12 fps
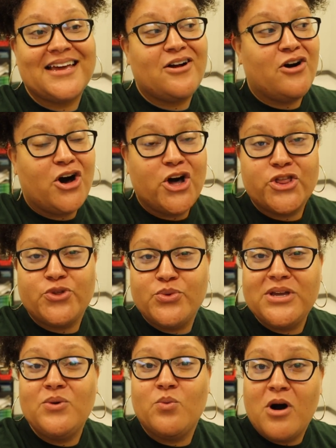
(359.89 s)
to get all
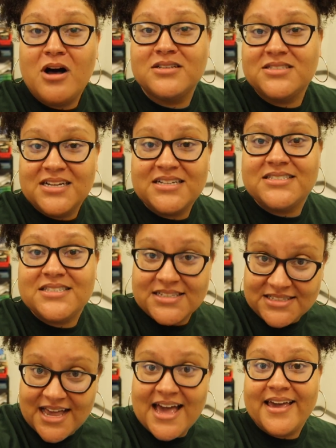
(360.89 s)
three walls done
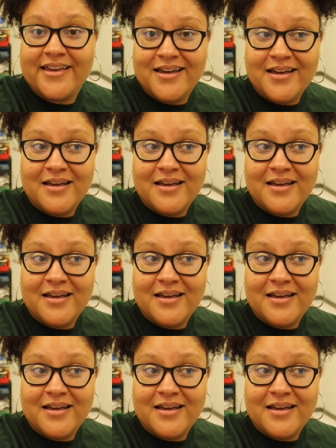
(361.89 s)
today.